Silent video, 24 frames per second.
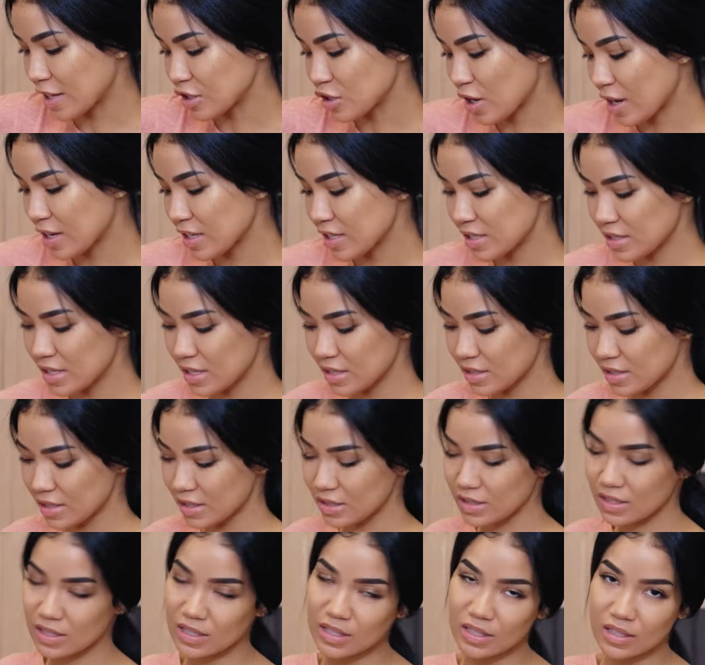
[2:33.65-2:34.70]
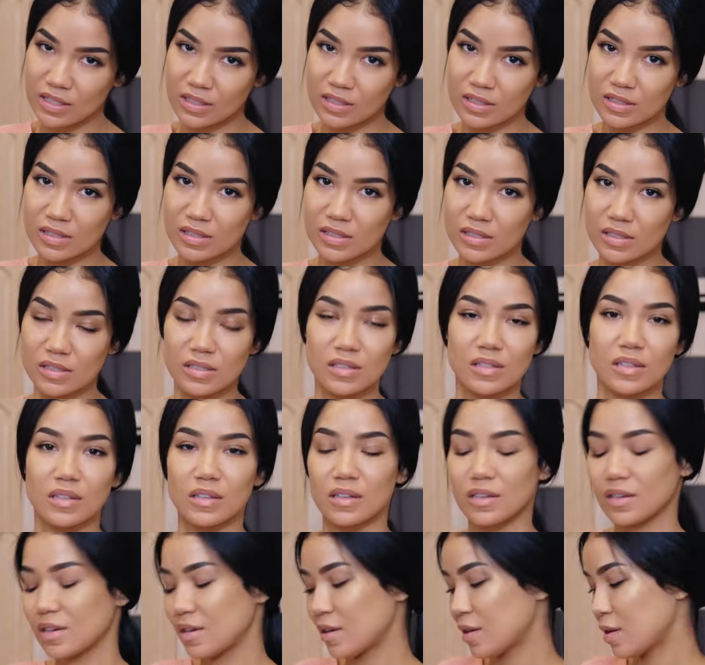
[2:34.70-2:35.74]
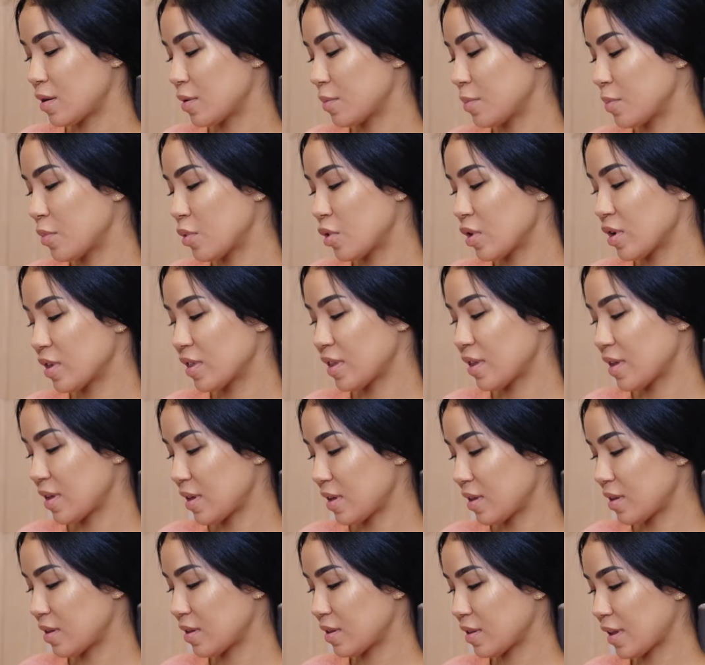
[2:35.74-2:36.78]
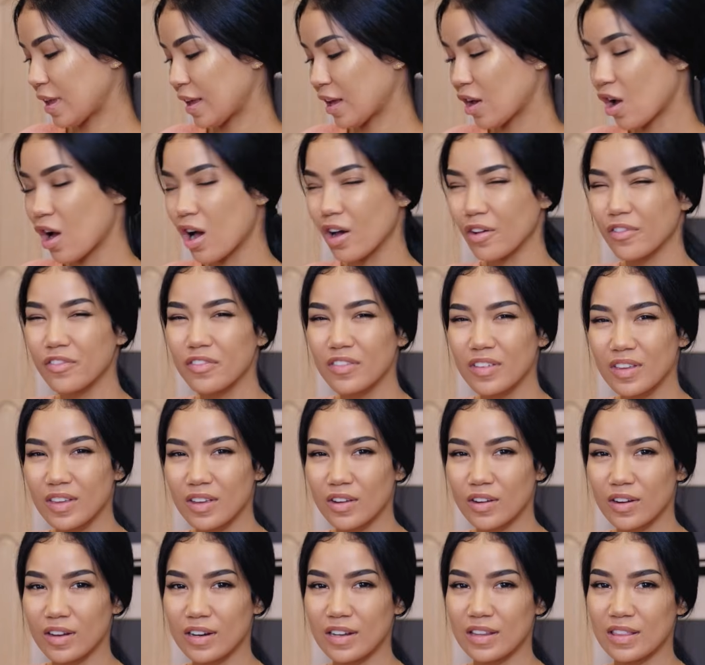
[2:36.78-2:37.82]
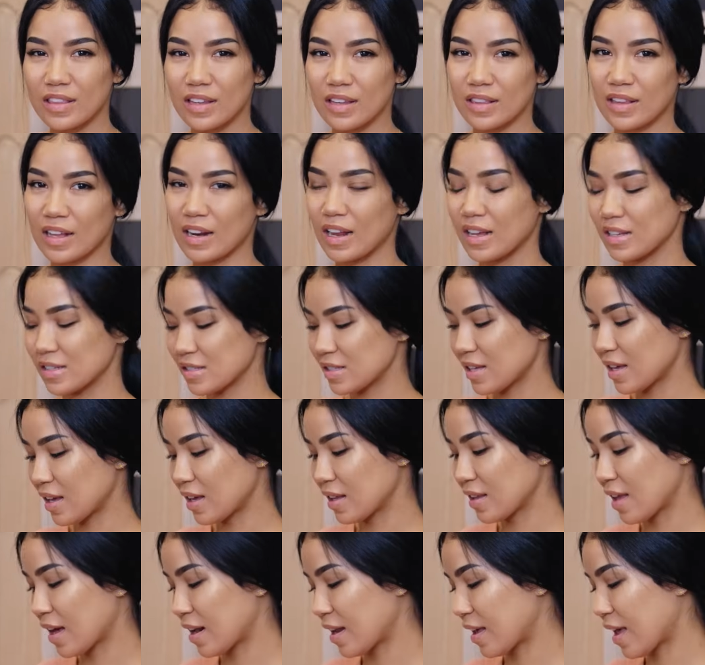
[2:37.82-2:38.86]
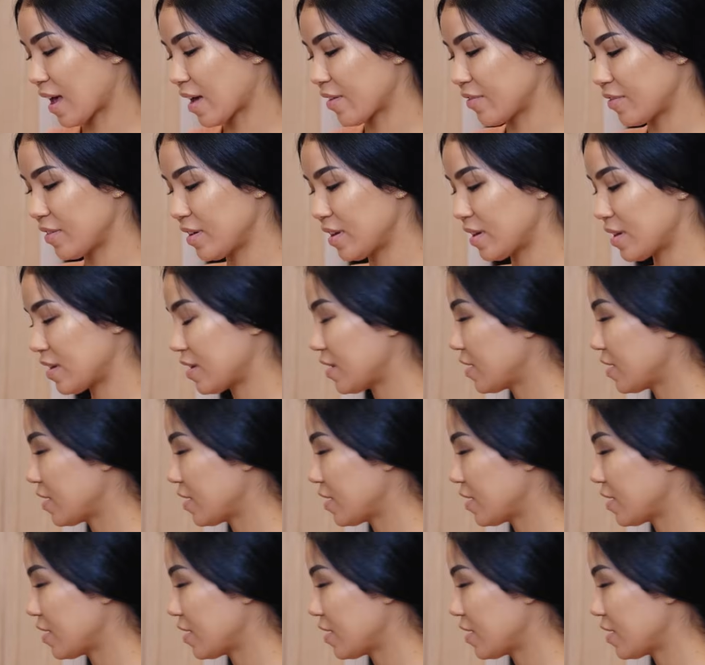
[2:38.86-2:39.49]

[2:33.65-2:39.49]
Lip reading: try to stick to teas more than like coffee or anything that has like a lot of caffeine in